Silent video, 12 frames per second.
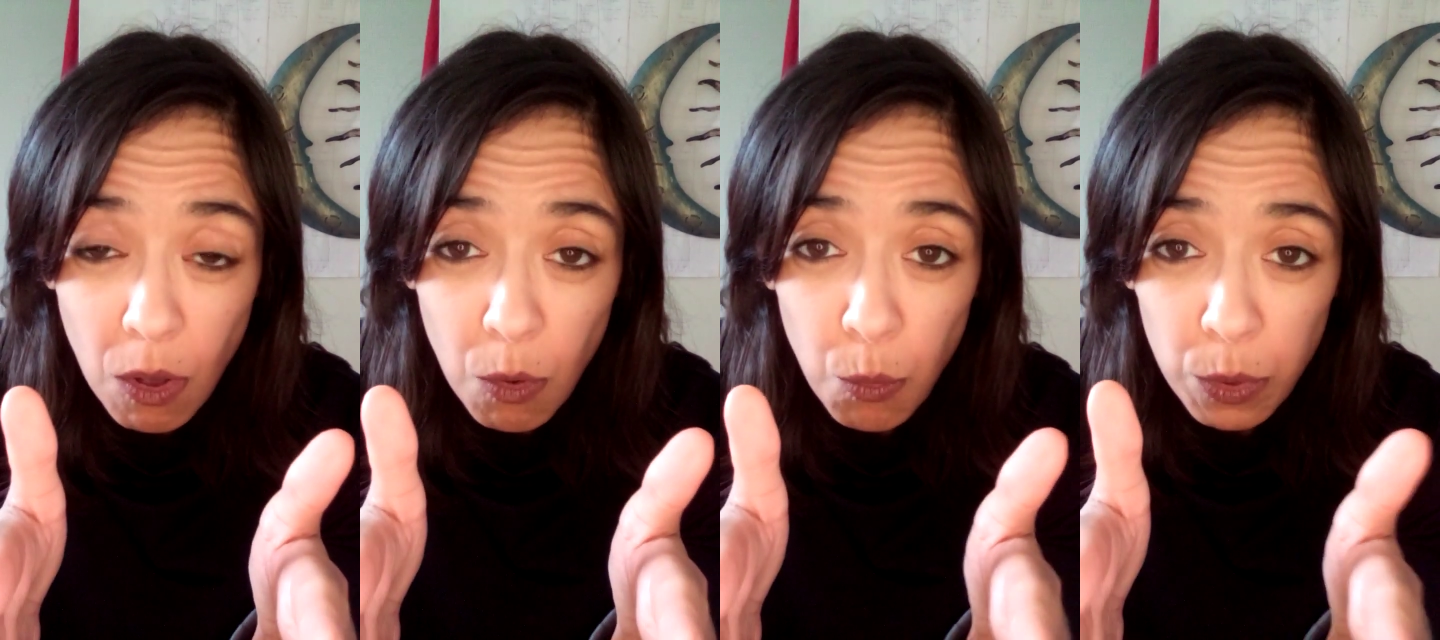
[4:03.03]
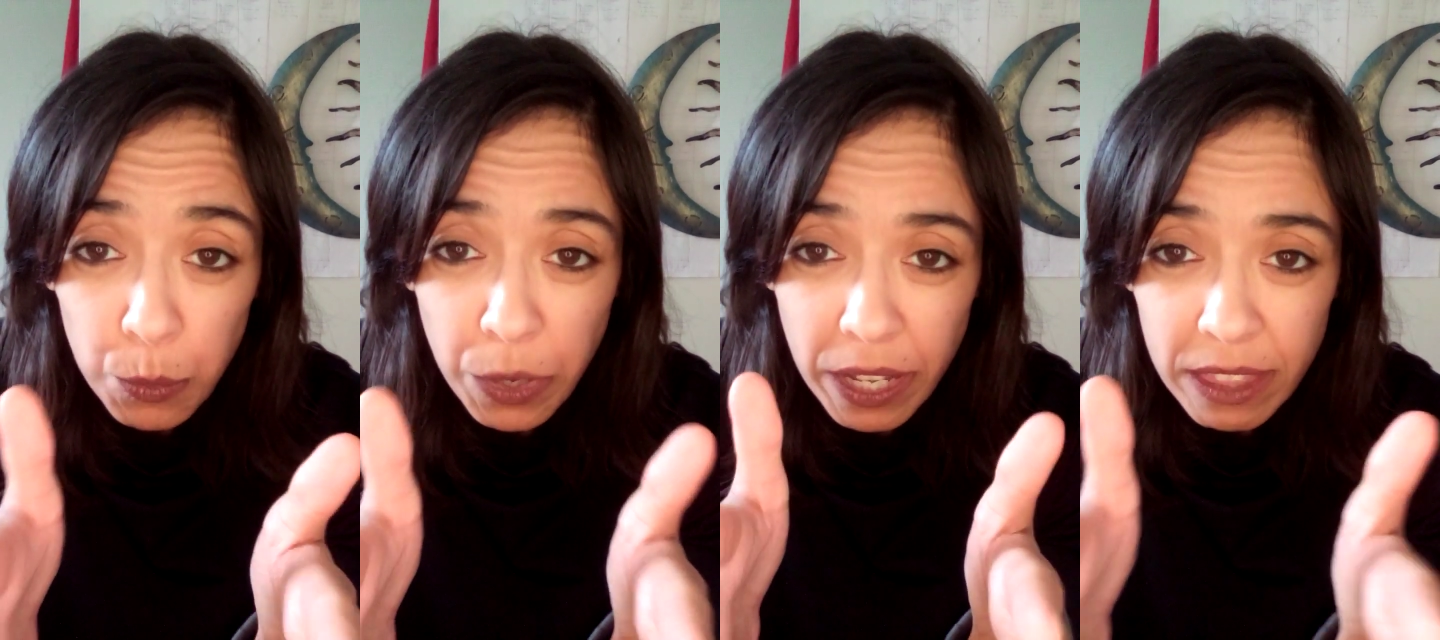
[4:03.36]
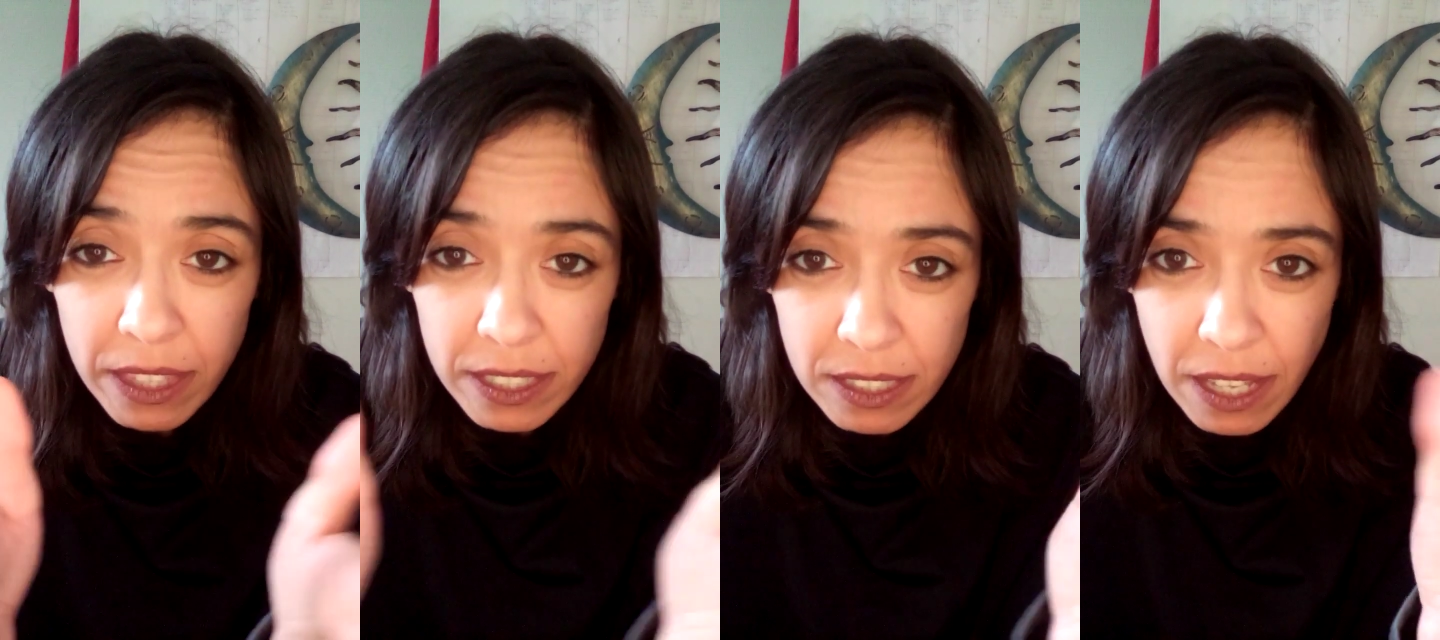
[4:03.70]
when we're in
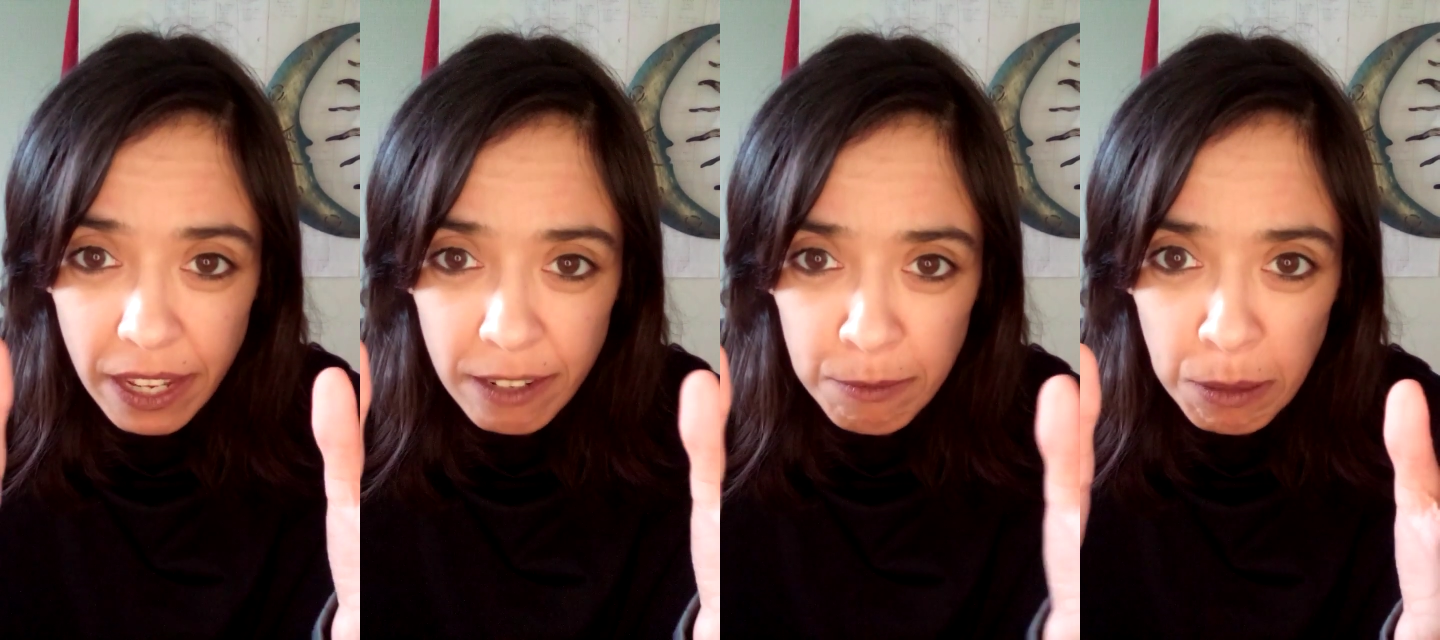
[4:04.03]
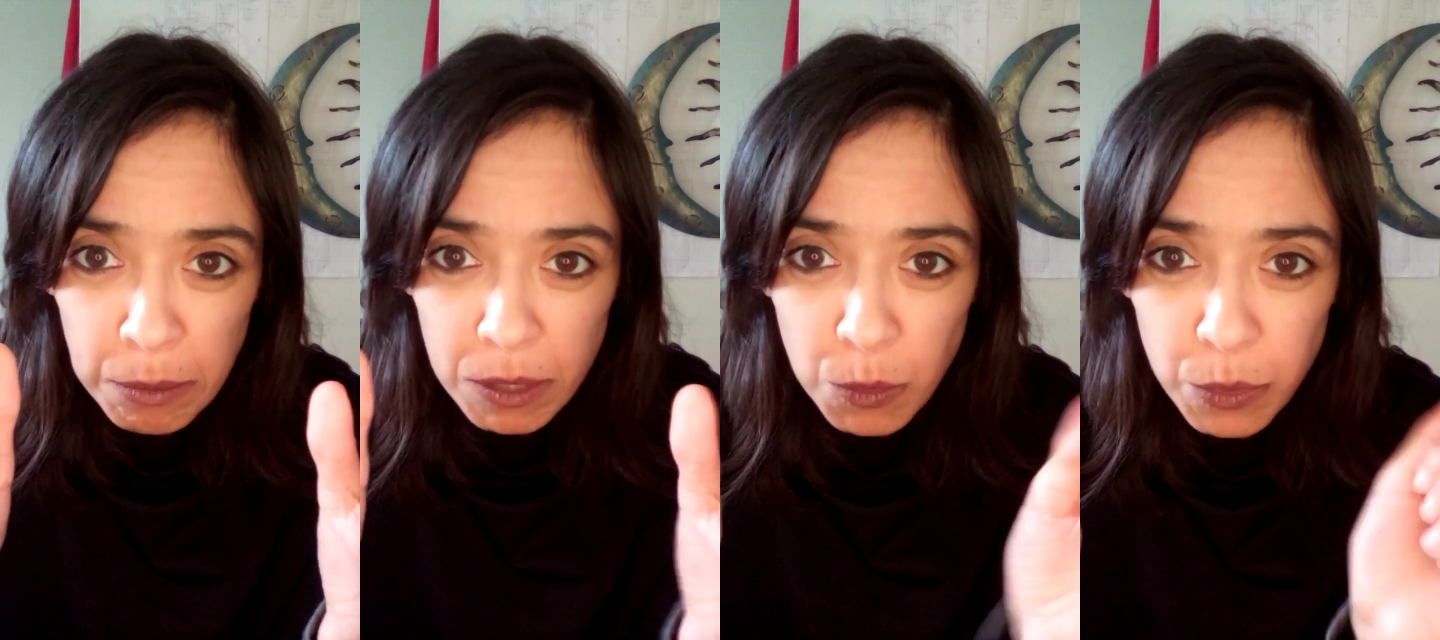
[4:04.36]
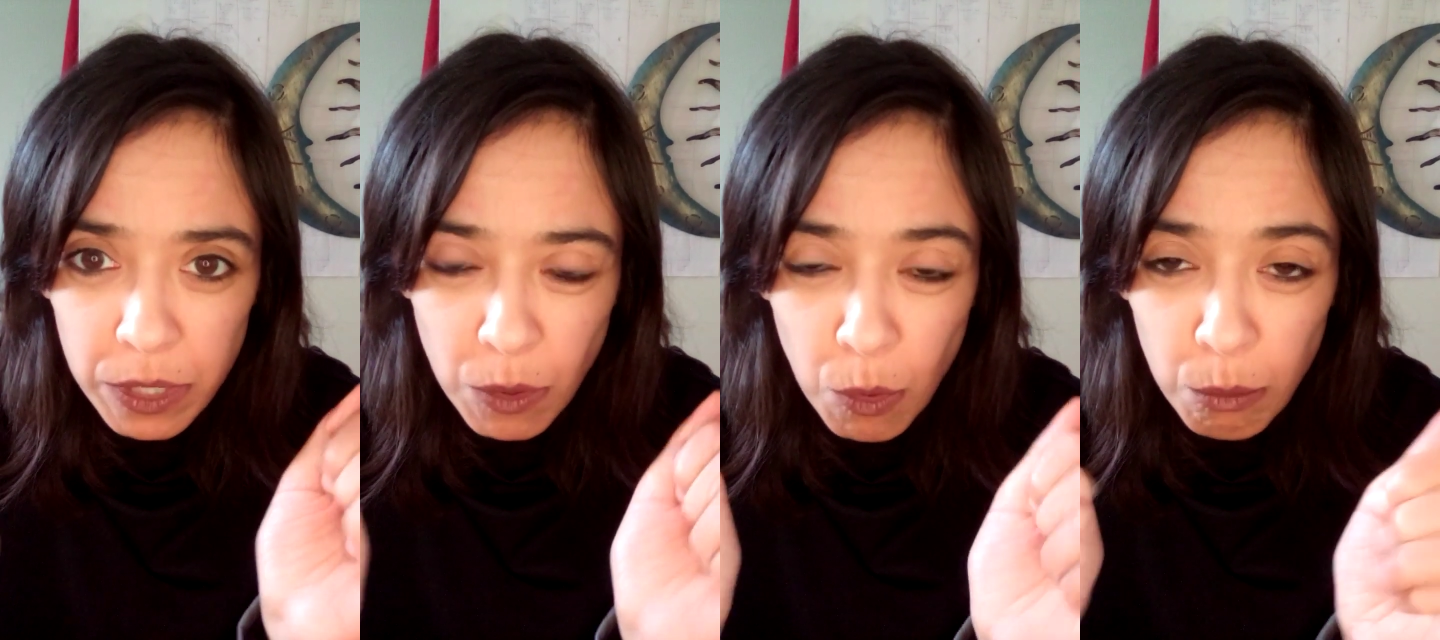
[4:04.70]
this kind of bubble,
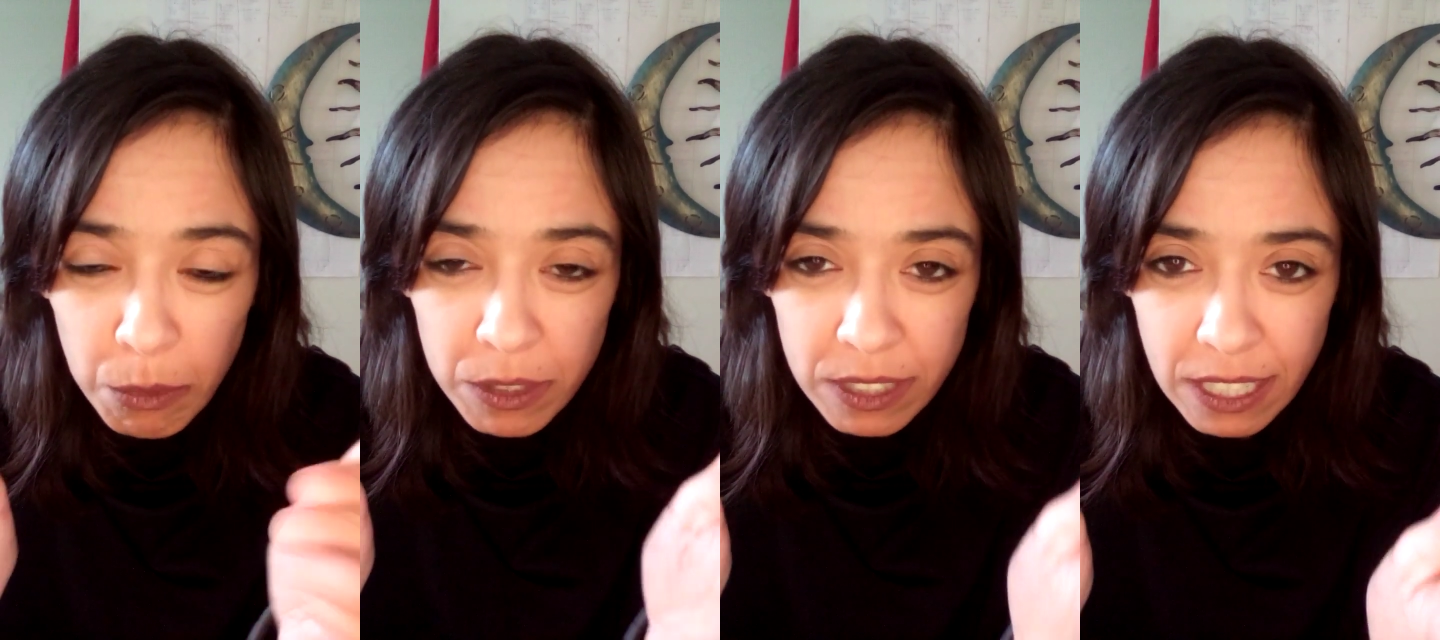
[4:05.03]
we almost